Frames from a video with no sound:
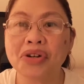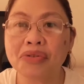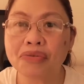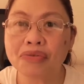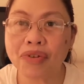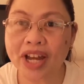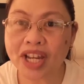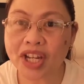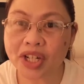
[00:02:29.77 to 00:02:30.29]

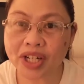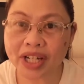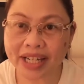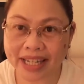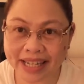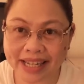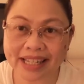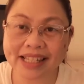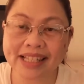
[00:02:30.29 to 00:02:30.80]
Faisha
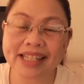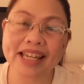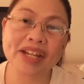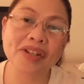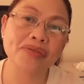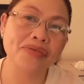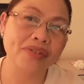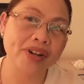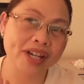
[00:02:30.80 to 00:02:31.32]
Kiss,
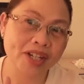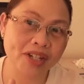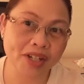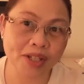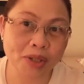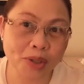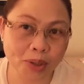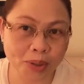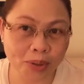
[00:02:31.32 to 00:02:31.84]
and Faisha
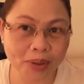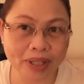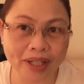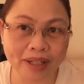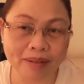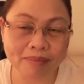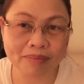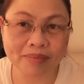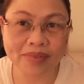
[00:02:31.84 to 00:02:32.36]
True
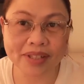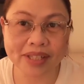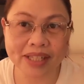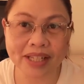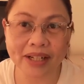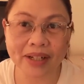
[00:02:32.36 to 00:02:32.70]
Loves.